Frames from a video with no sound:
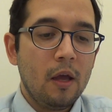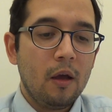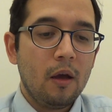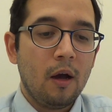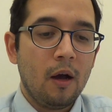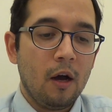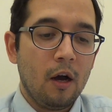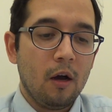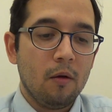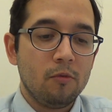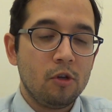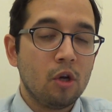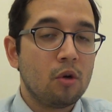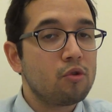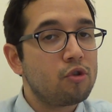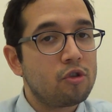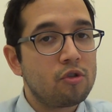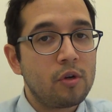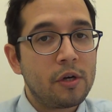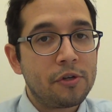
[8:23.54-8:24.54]

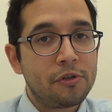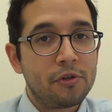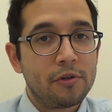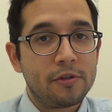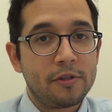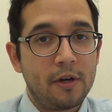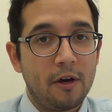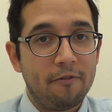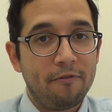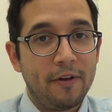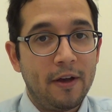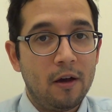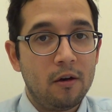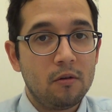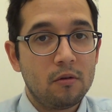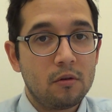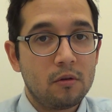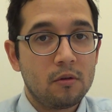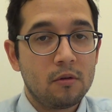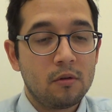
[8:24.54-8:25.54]
Don't stress yourself
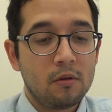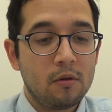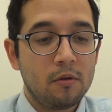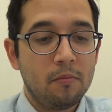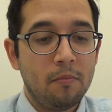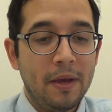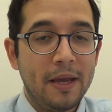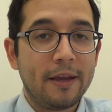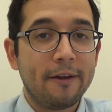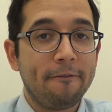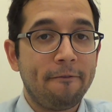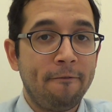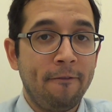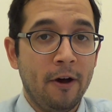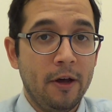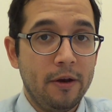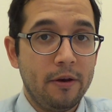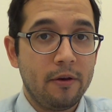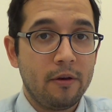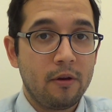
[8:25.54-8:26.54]
out. Make it
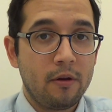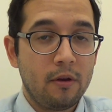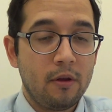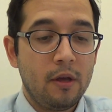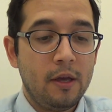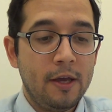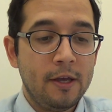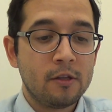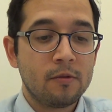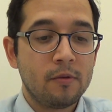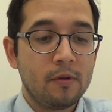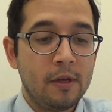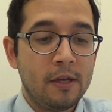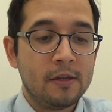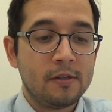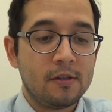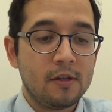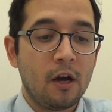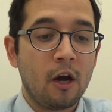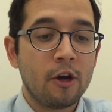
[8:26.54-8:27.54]
fun.
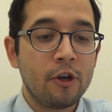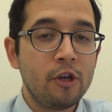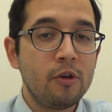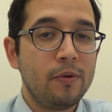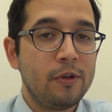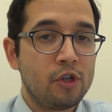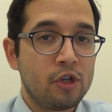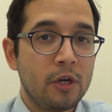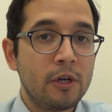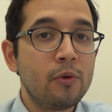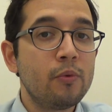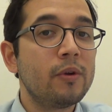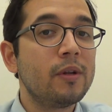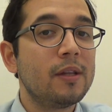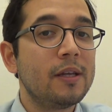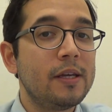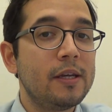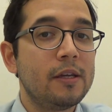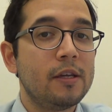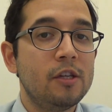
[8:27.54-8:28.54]
Are you
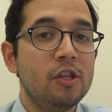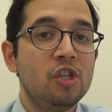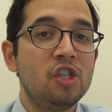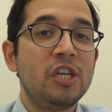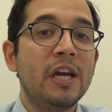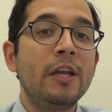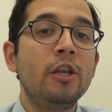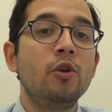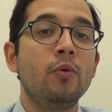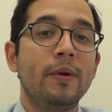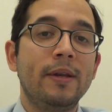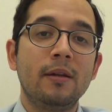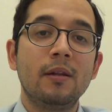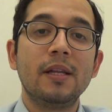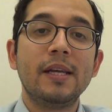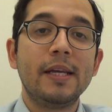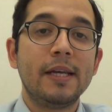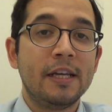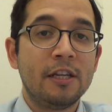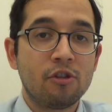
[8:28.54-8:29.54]

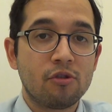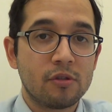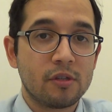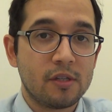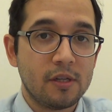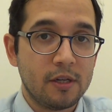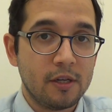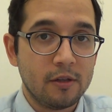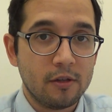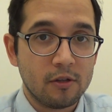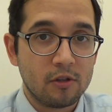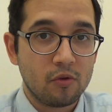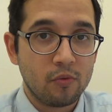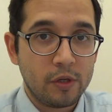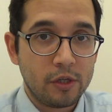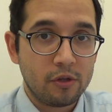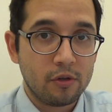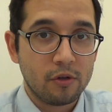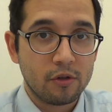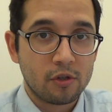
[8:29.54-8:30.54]
genuinely interested in this
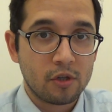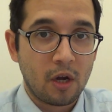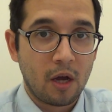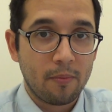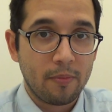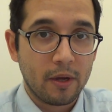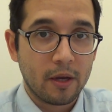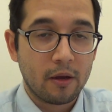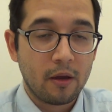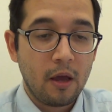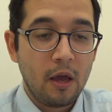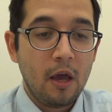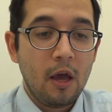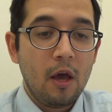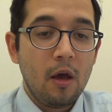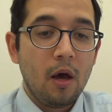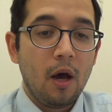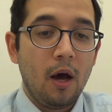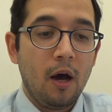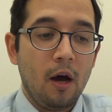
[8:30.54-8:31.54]
research topic?
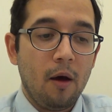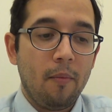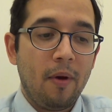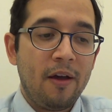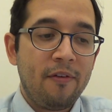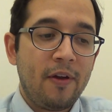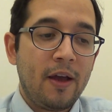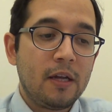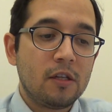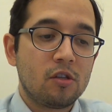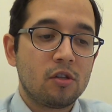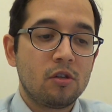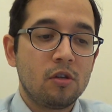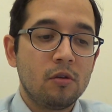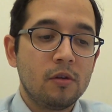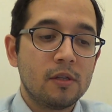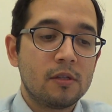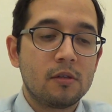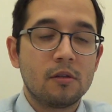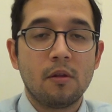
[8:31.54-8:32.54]
I've had
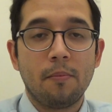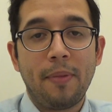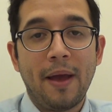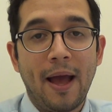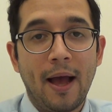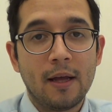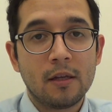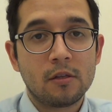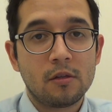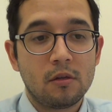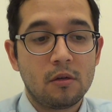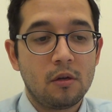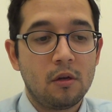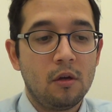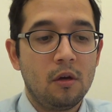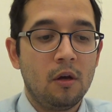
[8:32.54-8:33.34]
students in the past,